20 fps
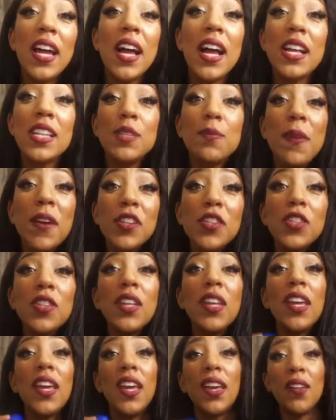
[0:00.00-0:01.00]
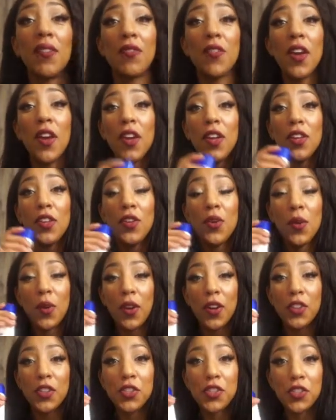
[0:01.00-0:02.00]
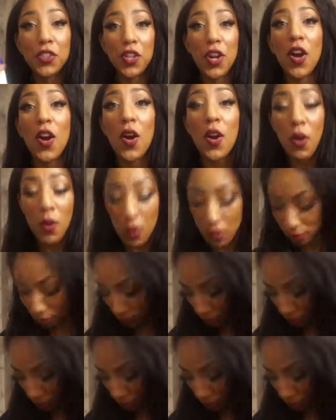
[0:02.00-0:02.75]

Especially if your show